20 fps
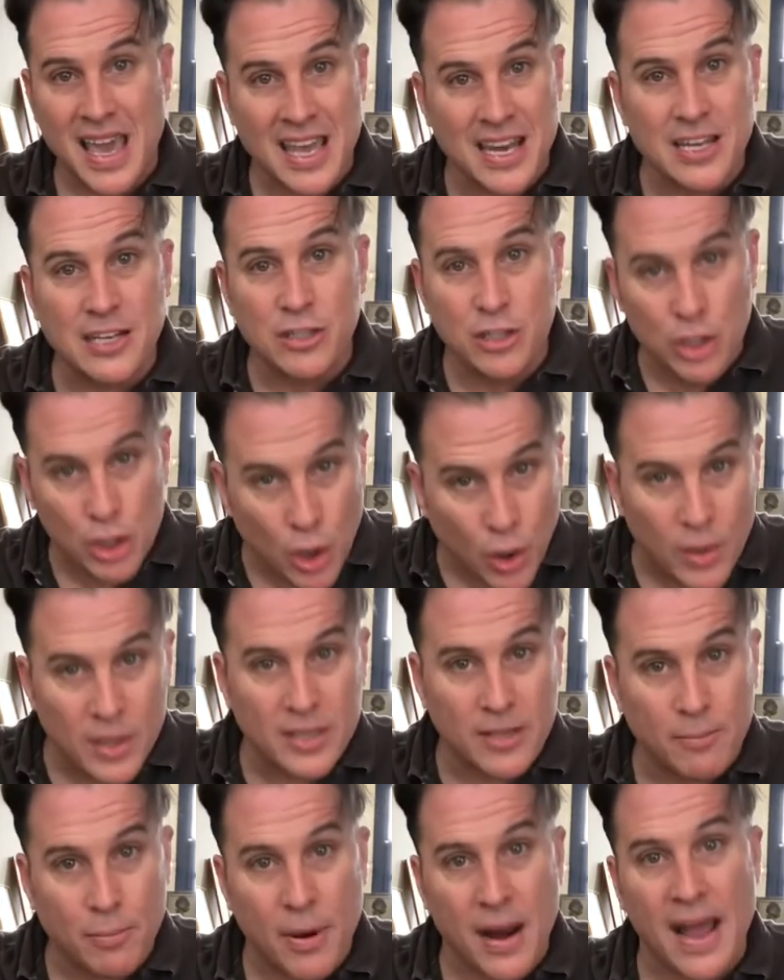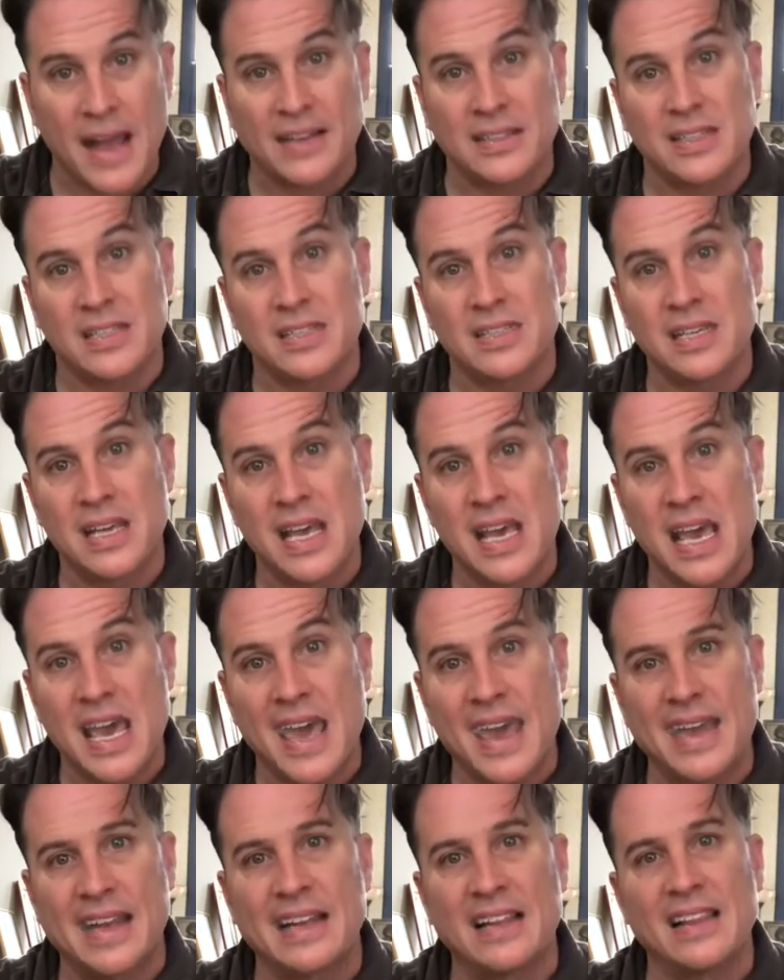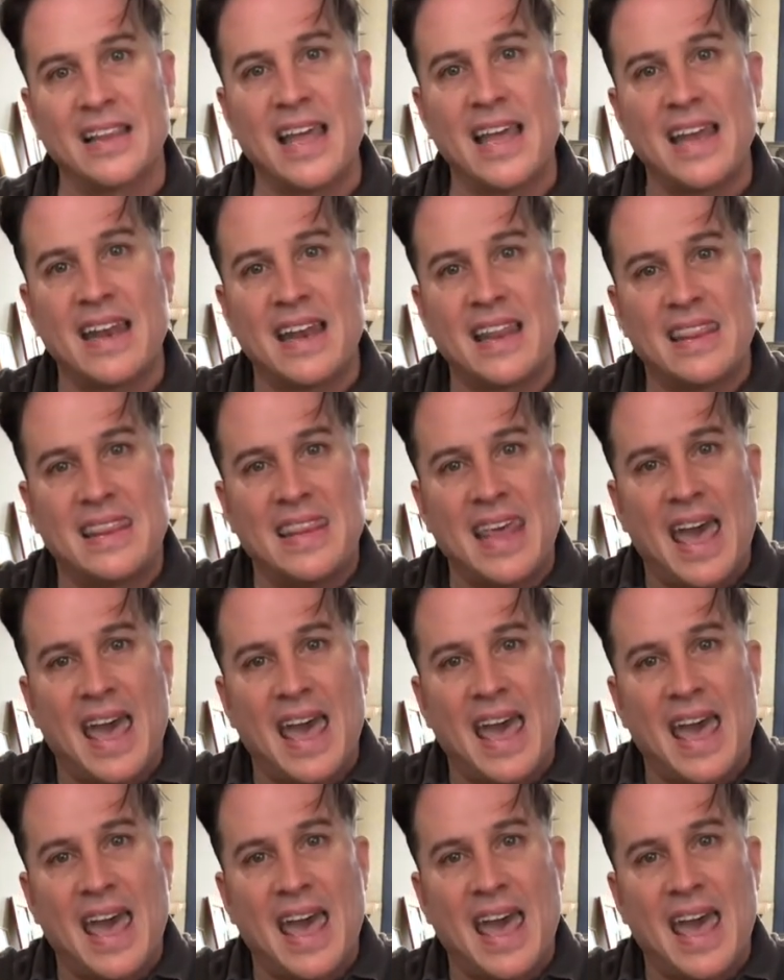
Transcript: and enjoy the practice and let